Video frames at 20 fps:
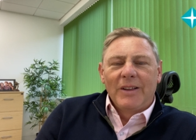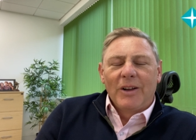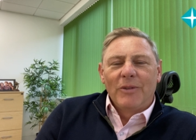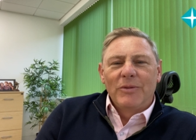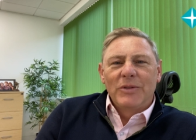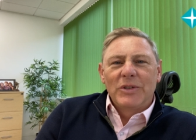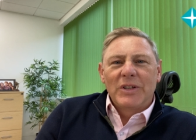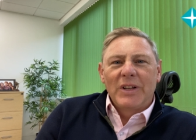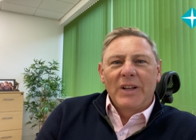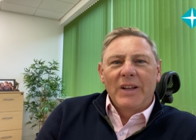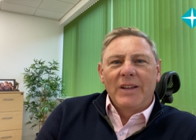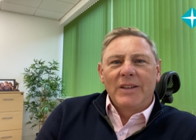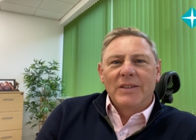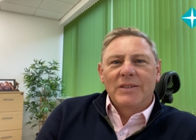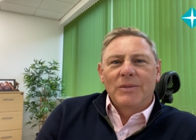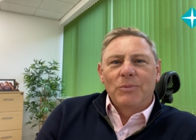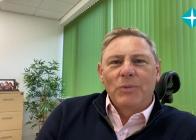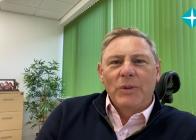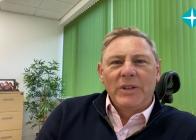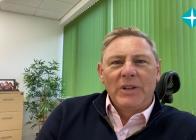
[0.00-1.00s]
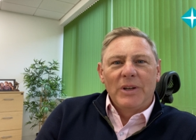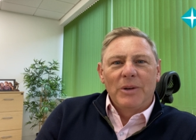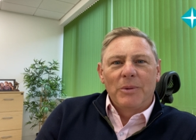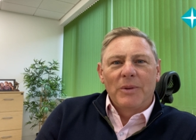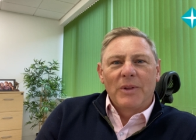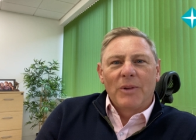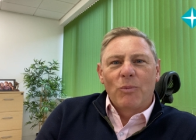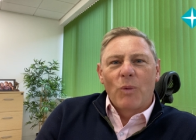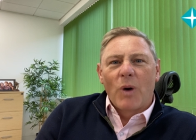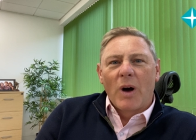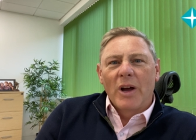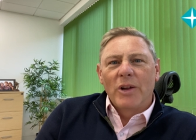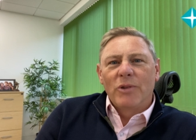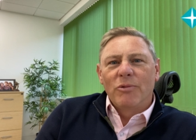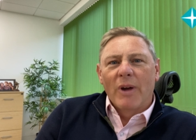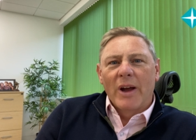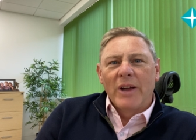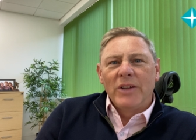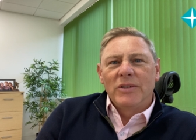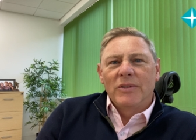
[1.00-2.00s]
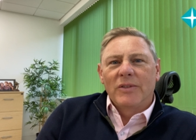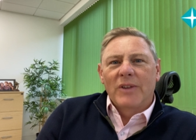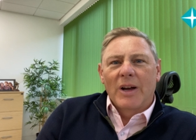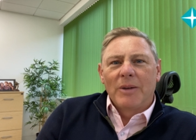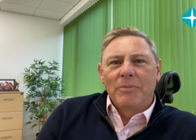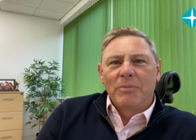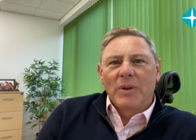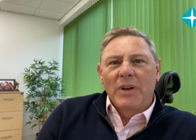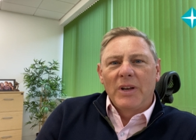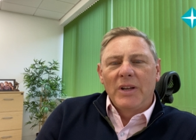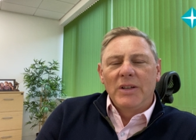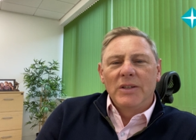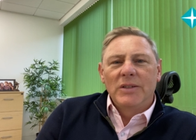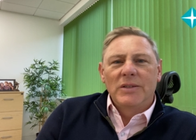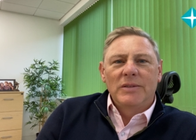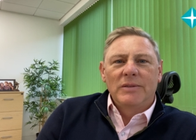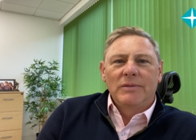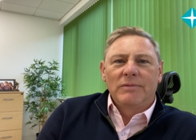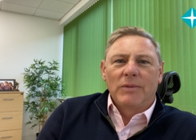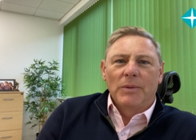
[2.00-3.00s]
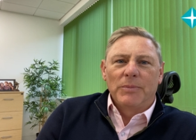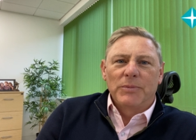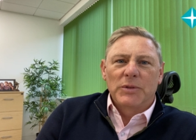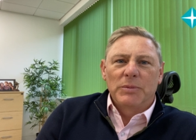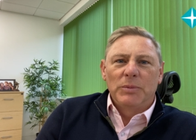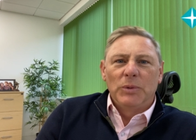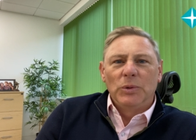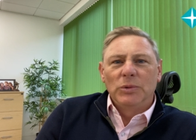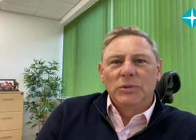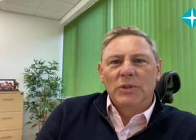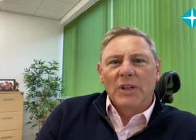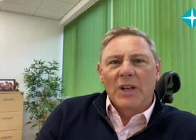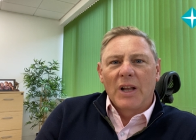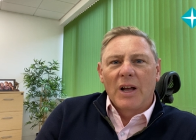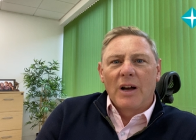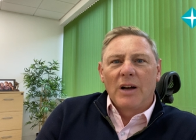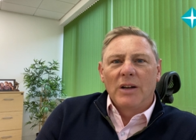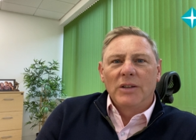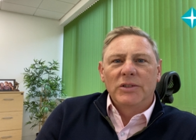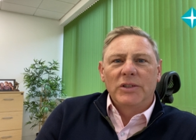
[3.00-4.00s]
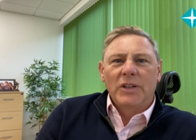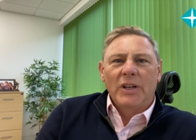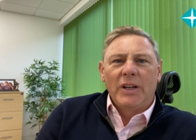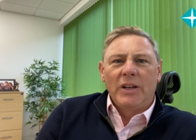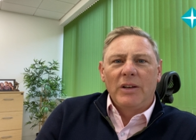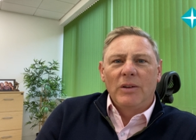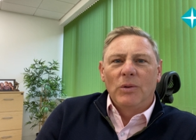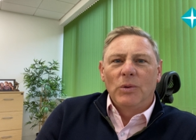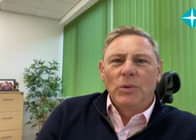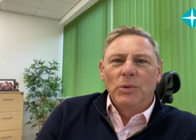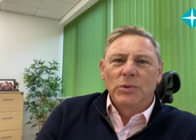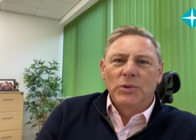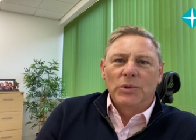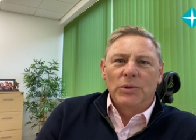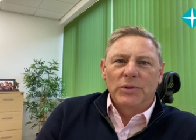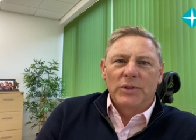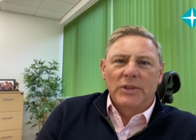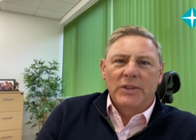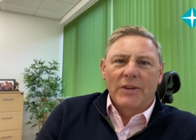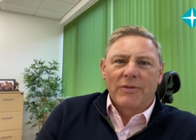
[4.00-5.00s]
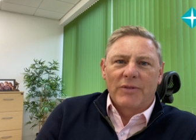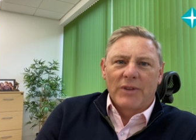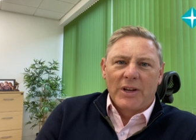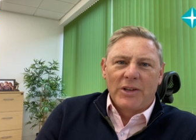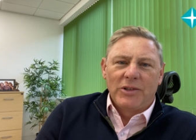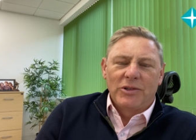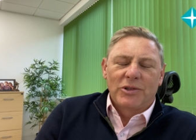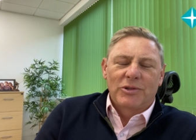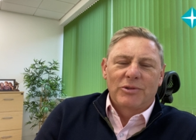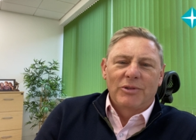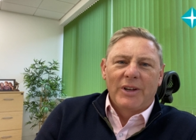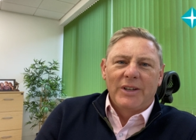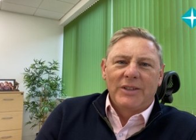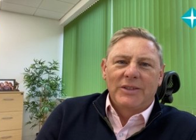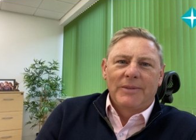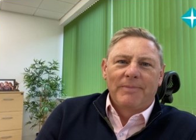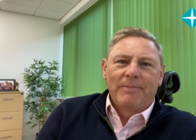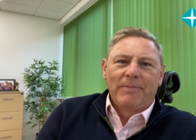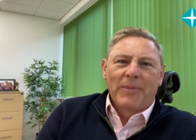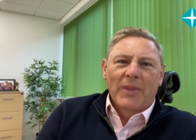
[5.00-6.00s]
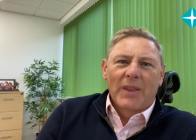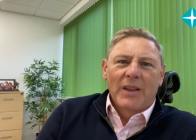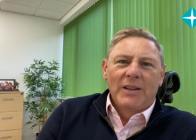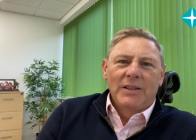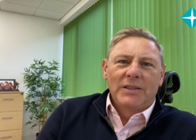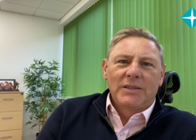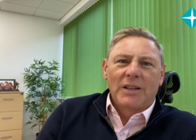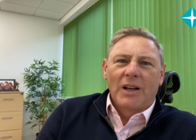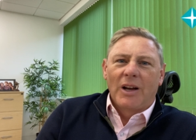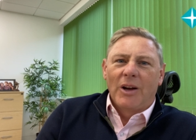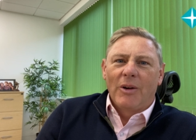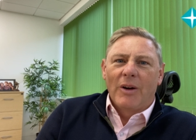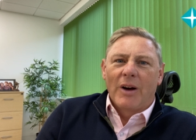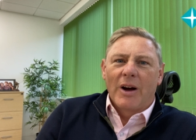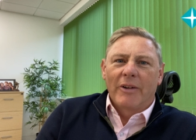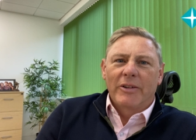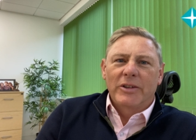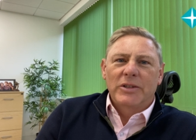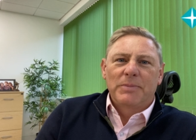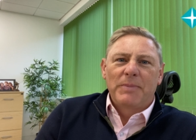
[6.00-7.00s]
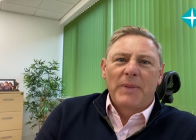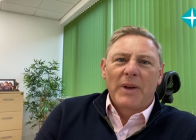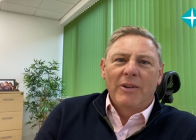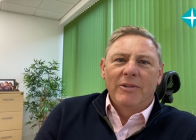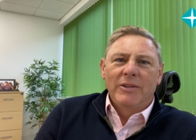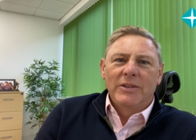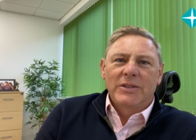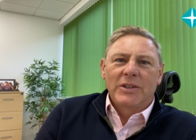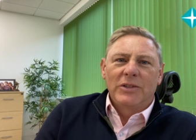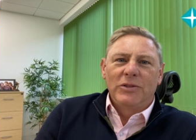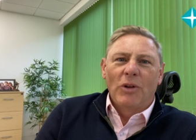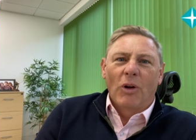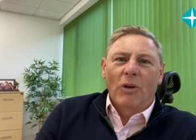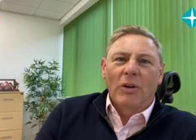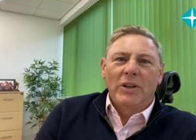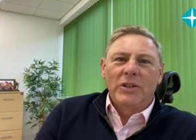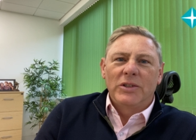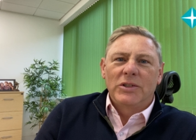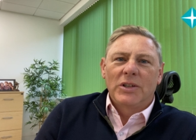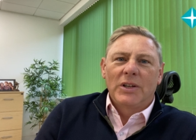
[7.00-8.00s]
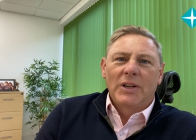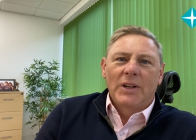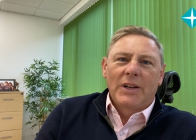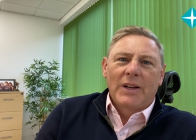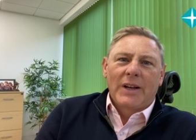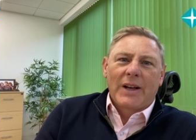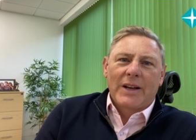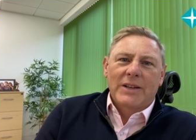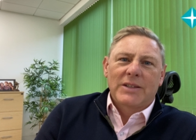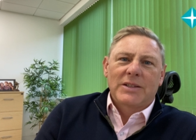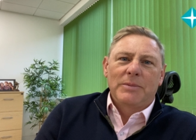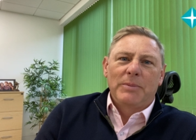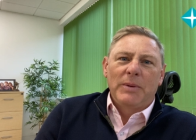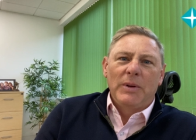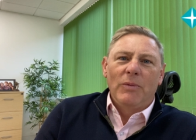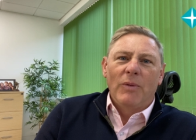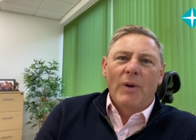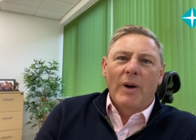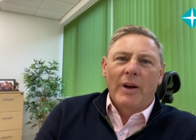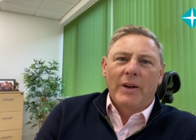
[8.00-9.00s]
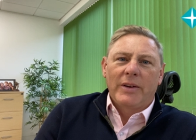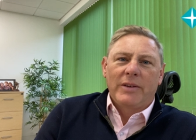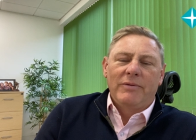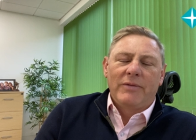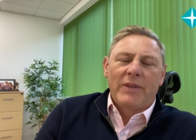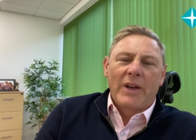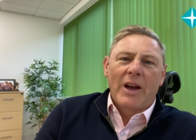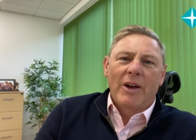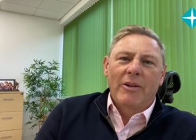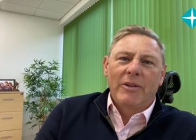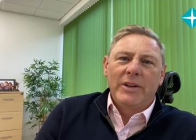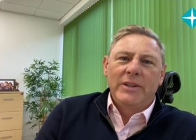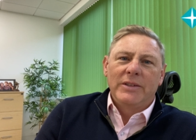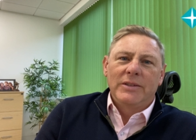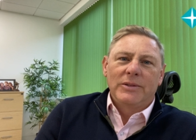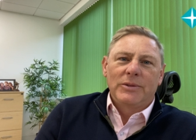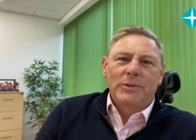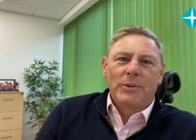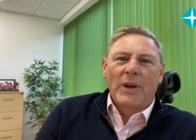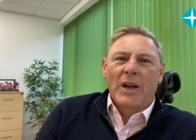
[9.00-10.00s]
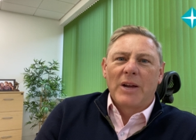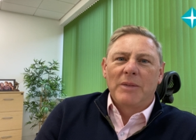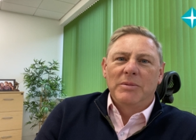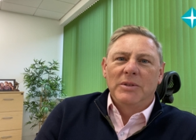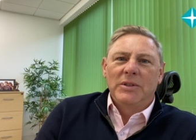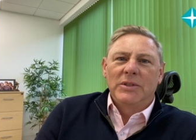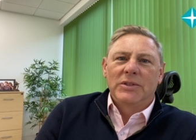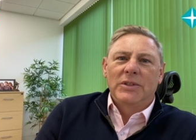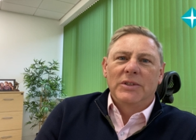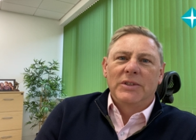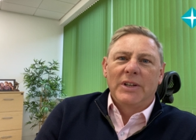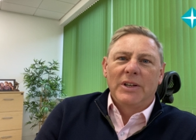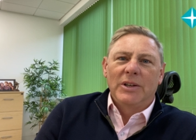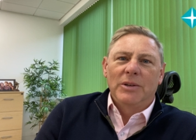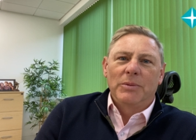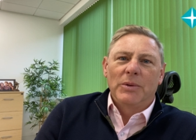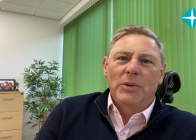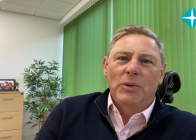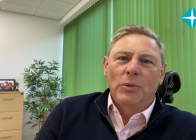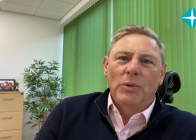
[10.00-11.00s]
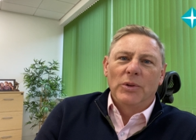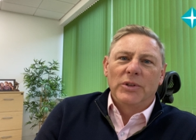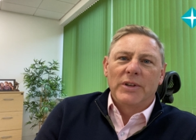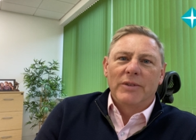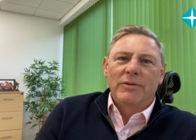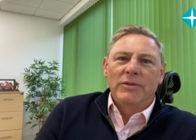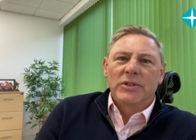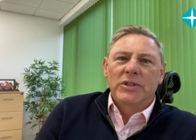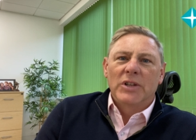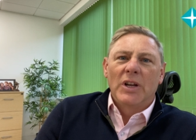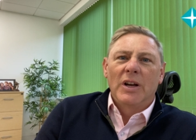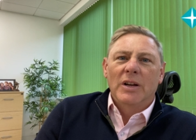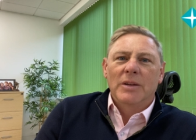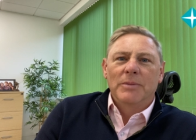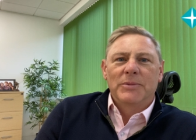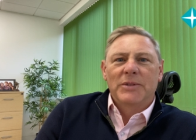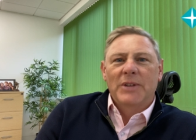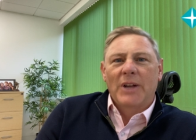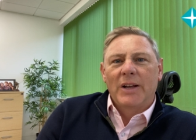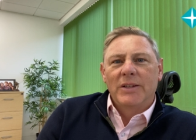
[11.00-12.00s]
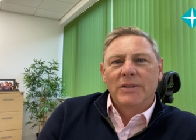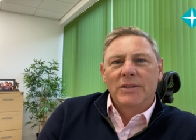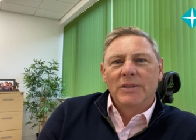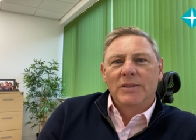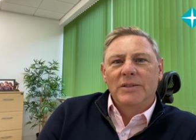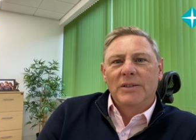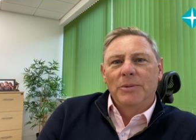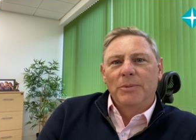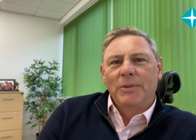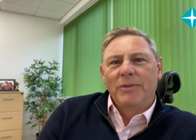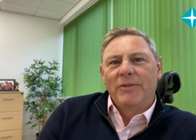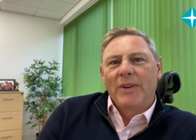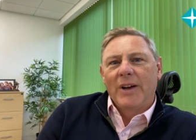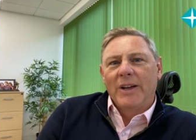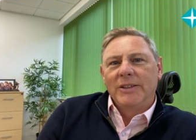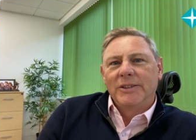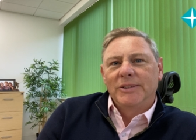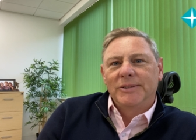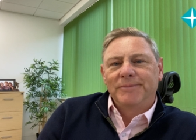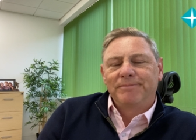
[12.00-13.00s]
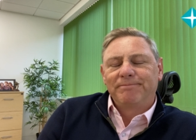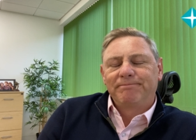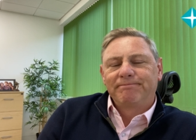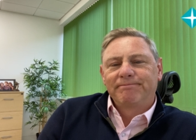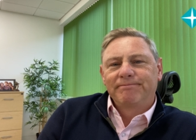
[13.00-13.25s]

Obviously, we deal with a wide range of companies, from small to large, in all sorts of different industries. So our experience and knowledge has to be wide and varied to enable us to deal with all the different circumstances that we face.